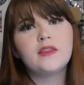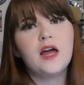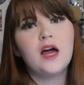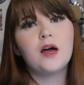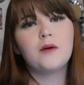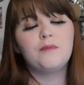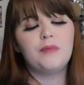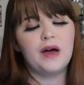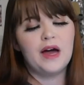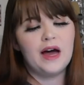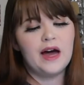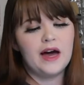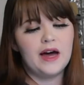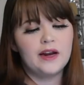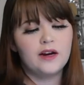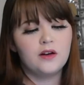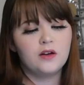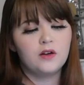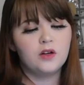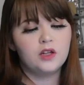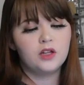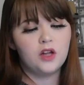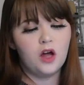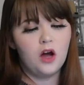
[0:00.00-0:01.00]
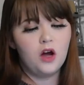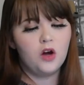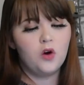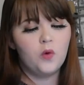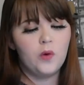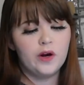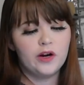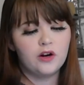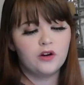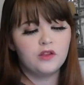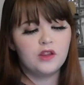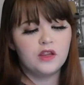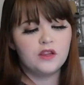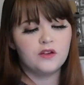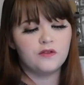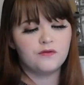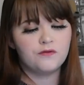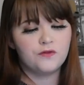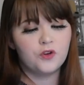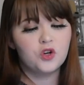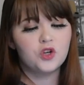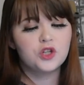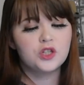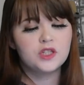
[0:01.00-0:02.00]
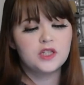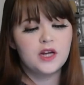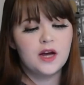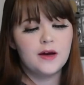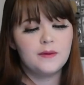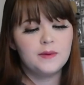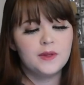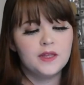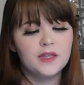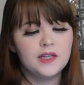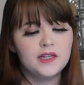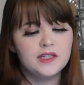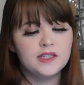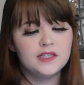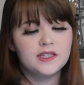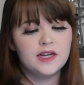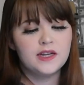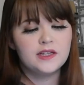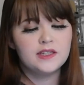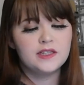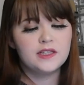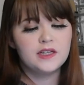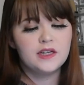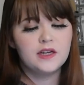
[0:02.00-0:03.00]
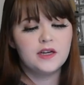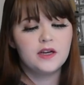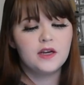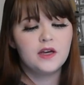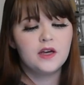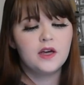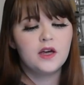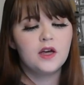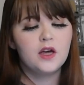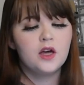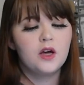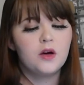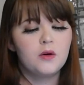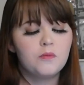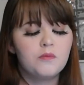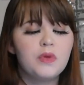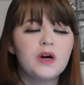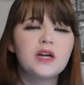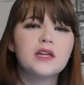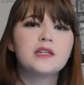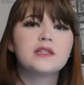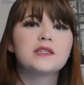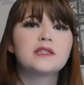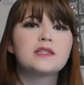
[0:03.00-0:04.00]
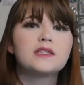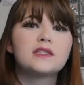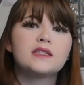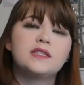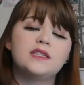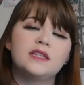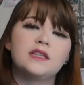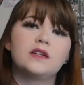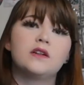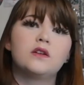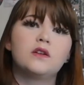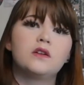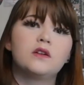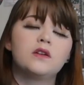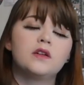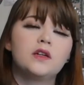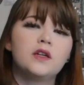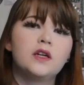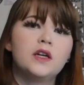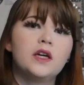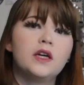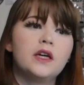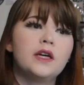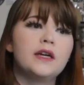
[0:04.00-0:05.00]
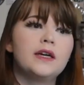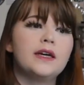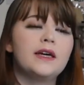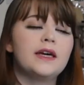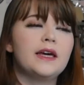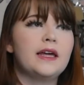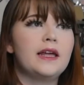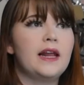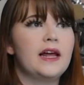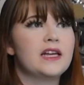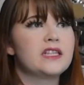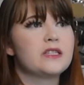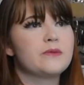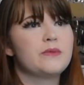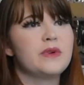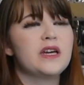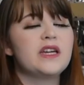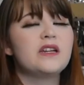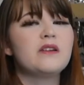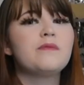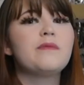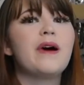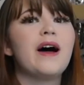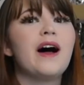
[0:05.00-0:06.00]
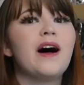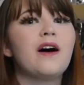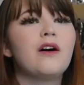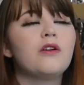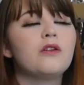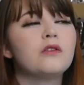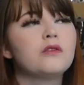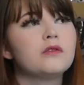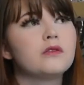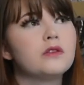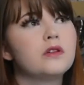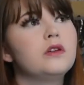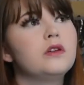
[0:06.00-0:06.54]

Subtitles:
that bad, a lot quicker than the first time that they sent it, but still. It has been about